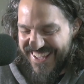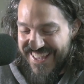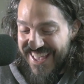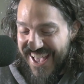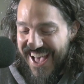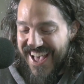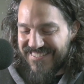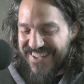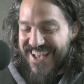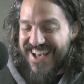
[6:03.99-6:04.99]

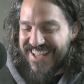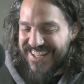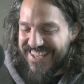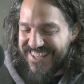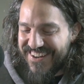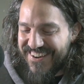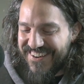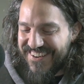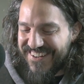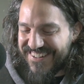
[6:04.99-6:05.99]
I've got it
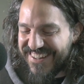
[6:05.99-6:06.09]
all.